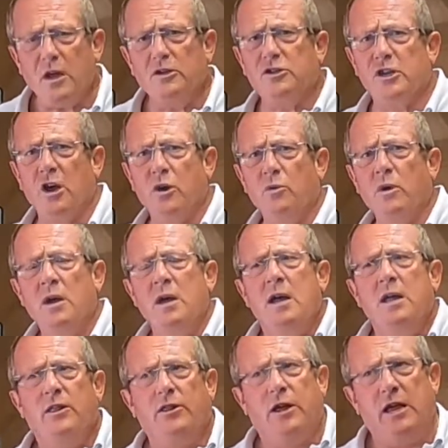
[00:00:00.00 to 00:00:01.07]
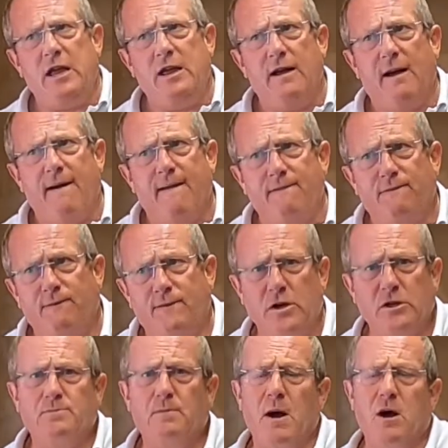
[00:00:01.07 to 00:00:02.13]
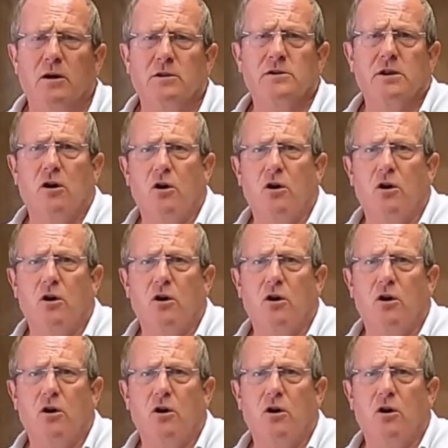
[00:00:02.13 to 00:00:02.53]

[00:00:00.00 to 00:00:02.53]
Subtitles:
So the first part